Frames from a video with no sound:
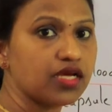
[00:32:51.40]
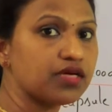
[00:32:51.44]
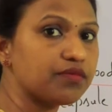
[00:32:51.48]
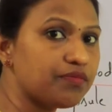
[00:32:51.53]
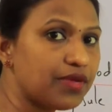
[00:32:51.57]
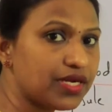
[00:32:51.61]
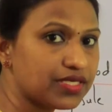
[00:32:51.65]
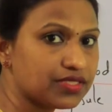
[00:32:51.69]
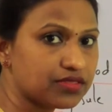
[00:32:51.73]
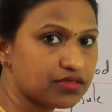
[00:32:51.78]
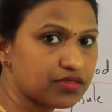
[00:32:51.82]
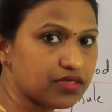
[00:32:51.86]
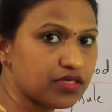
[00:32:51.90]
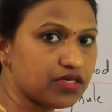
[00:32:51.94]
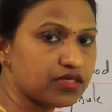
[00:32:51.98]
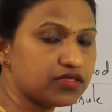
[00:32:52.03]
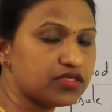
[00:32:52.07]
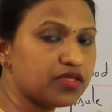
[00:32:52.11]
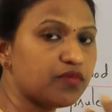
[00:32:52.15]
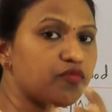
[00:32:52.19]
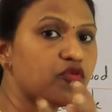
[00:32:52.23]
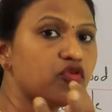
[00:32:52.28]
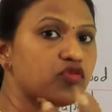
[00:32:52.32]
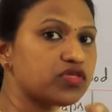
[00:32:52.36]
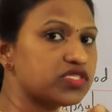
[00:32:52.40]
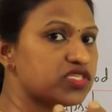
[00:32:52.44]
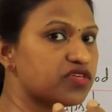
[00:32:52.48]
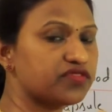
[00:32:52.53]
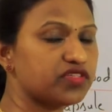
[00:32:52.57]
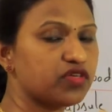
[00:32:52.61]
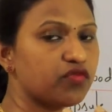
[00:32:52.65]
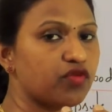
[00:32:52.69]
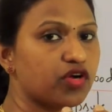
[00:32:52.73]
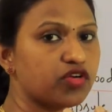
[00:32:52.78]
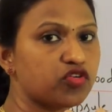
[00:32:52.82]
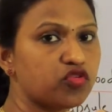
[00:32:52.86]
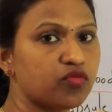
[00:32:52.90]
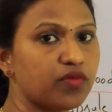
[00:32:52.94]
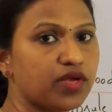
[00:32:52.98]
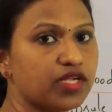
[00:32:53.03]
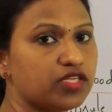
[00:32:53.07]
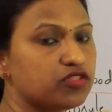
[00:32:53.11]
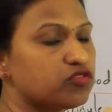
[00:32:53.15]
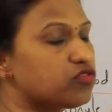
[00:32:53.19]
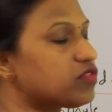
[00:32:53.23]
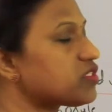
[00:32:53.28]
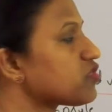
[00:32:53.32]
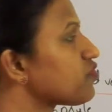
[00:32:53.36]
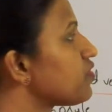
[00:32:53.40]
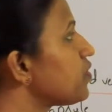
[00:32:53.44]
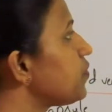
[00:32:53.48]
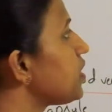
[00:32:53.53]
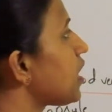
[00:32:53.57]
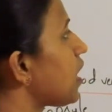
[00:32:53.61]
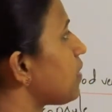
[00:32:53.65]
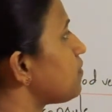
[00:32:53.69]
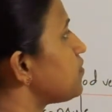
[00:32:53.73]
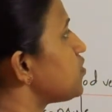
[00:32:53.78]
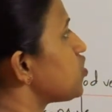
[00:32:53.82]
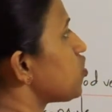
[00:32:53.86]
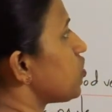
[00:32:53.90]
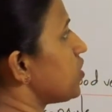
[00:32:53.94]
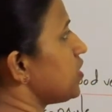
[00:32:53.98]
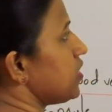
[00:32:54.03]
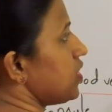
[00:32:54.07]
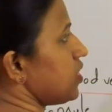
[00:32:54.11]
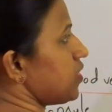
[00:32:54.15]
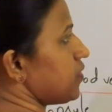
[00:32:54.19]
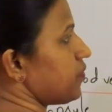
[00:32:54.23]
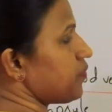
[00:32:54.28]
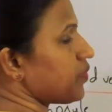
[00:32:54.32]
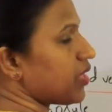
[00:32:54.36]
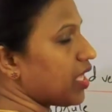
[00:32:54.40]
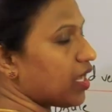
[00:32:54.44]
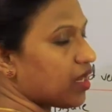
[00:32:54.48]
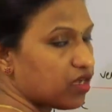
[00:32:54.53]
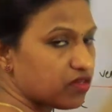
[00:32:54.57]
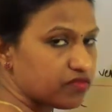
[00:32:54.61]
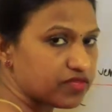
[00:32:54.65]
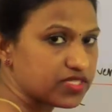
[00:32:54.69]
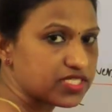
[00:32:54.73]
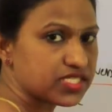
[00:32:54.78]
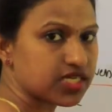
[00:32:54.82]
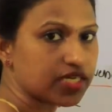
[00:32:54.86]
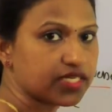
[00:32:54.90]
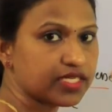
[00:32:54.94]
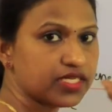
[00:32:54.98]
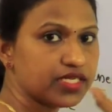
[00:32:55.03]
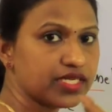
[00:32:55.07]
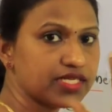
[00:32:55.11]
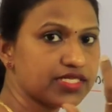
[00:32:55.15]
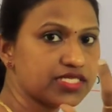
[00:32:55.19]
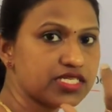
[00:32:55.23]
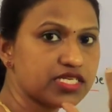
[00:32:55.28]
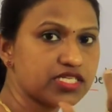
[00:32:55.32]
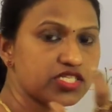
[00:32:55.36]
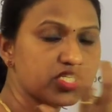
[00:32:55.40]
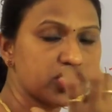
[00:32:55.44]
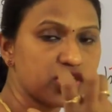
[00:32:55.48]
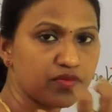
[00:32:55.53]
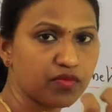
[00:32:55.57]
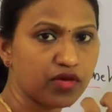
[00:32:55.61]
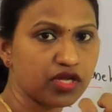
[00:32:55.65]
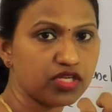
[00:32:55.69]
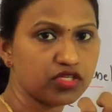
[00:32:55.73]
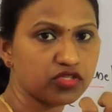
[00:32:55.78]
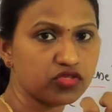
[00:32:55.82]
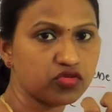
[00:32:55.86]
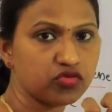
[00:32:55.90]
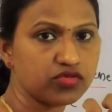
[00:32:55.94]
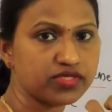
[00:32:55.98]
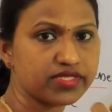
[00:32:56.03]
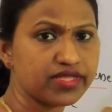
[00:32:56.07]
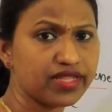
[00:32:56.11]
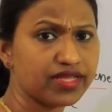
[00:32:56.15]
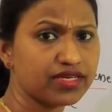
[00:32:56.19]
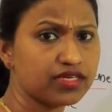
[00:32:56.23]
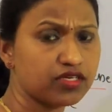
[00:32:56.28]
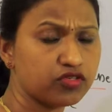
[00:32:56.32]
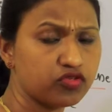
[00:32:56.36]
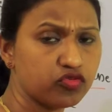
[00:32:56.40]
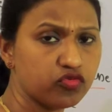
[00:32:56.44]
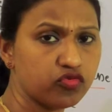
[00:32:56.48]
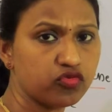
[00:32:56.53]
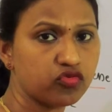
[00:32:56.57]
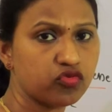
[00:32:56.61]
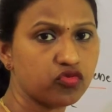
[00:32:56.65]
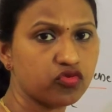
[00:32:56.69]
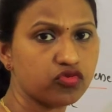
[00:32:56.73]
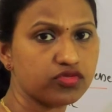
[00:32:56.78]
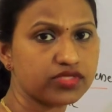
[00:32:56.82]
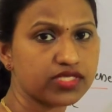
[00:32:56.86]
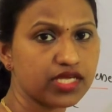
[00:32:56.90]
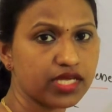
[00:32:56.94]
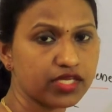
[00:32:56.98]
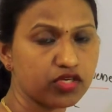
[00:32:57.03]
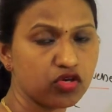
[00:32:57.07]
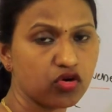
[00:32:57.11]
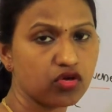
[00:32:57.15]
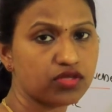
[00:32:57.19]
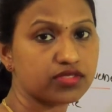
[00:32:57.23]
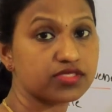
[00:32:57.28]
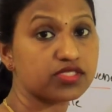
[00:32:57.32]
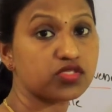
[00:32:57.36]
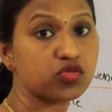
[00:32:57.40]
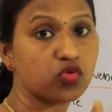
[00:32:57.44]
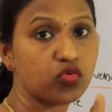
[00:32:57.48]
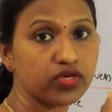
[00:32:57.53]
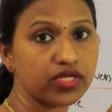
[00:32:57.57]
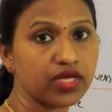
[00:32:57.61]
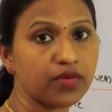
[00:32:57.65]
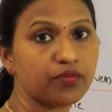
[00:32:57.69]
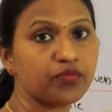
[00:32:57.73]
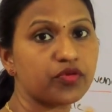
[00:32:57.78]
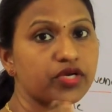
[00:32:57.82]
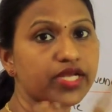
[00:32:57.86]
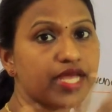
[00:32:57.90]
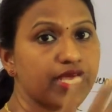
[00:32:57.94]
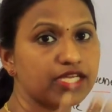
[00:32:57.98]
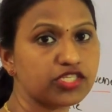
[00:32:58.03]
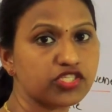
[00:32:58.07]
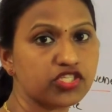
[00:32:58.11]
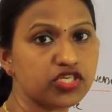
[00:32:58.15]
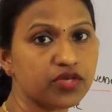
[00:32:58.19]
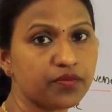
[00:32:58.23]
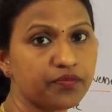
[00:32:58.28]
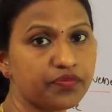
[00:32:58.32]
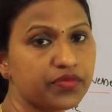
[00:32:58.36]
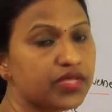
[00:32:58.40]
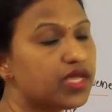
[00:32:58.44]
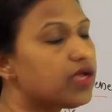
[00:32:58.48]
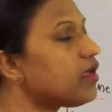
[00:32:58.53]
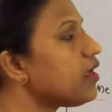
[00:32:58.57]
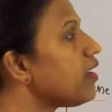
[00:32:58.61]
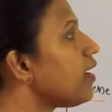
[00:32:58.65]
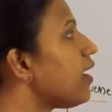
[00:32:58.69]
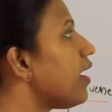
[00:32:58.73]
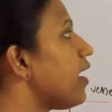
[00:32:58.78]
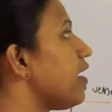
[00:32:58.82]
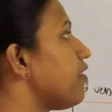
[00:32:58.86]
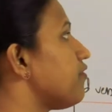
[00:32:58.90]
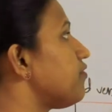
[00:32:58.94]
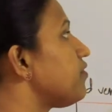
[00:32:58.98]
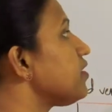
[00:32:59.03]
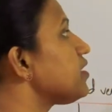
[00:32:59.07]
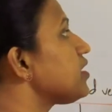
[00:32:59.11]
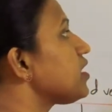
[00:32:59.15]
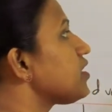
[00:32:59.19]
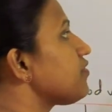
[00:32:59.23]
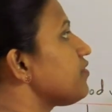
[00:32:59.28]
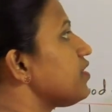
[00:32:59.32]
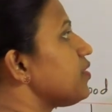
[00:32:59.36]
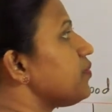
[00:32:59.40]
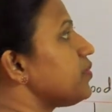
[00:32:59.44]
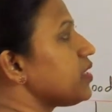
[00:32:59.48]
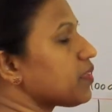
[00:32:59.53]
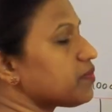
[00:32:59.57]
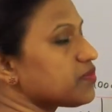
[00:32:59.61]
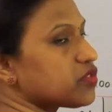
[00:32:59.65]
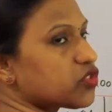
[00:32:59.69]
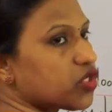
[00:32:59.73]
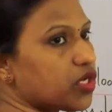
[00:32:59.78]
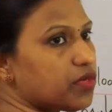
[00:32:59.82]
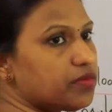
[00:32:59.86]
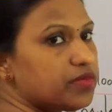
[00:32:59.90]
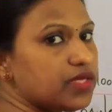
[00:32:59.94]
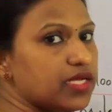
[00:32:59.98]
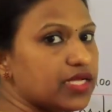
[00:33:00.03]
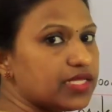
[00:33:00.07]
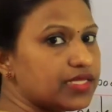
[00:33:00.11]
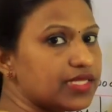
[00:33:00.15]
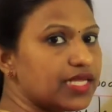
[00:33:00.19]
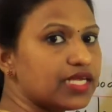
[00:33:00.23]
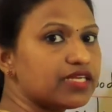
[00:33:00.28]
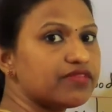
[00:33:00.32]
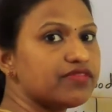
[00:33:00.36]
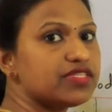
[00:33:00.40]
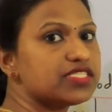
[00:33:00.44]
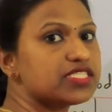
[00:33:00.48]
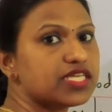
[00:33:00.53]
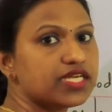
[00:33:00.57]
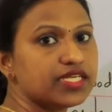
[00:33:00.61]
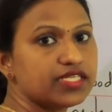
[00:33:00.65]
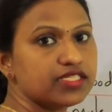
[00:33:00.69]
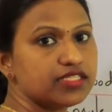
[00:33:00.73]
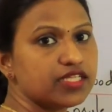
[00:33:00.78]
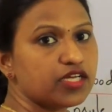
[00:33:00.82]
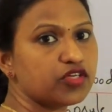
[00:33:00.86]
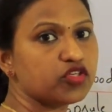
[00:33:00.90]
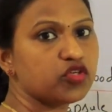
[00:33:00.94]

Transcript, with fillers: But the most of the water molecules will be absorbed here along with certain essential molecules like a glucose, ion, sodium, potassium. Everything will be absorbed that will study in the